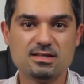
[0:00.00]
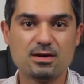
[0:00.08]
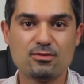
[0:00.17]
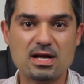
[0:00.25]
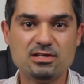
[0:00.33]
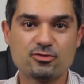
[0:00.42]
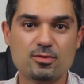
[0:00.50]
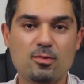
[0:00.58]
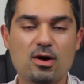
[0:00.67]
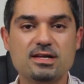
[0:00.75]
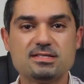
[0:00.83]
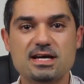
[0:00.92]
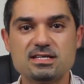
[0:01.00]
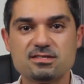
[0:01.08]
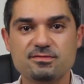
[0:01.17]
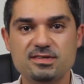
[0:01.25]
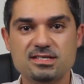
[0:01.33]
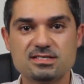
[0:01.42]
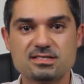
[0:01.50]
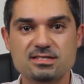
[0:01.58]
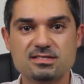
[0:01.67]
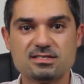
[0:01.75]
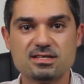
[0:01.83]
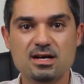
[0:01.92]
They range from minor tax
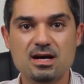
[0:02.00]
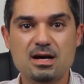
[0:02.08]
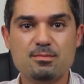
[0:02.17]
offences,